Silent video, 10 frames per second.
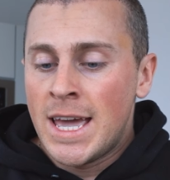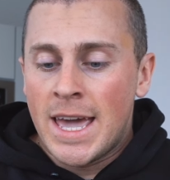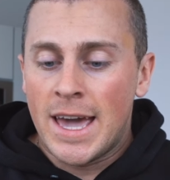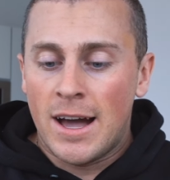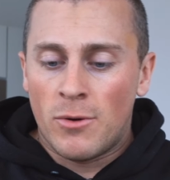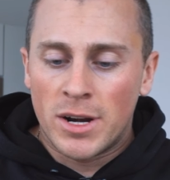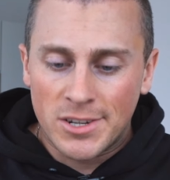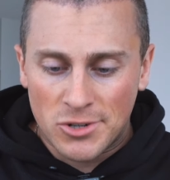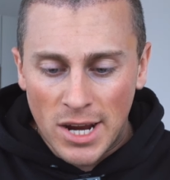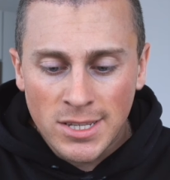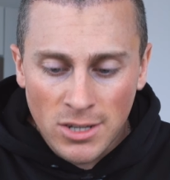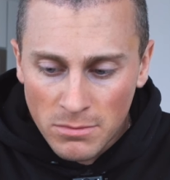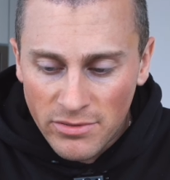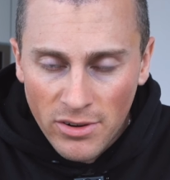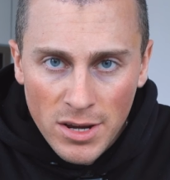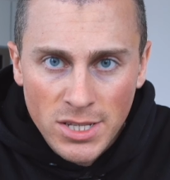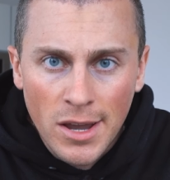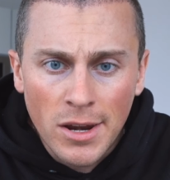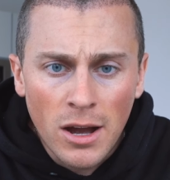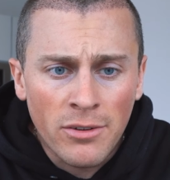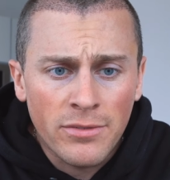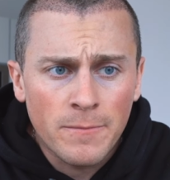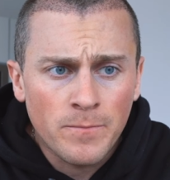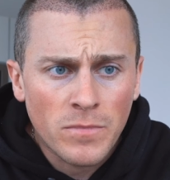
Yeah, I want to address something before I sign off.